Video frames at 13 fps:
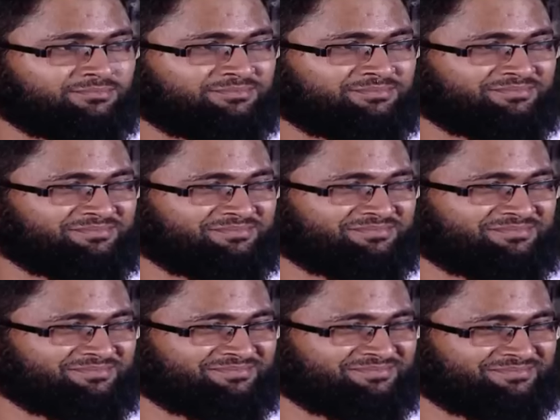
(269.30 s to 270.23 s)

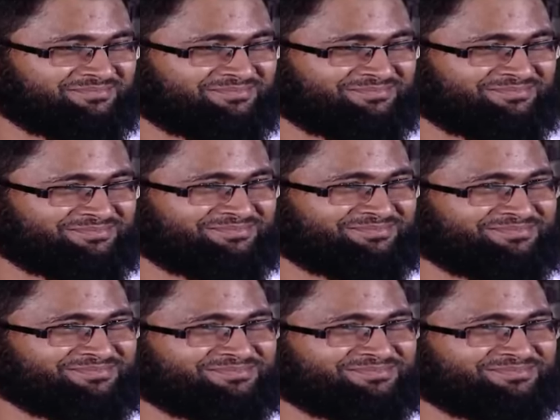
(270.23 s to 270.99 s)
Nobody speaks.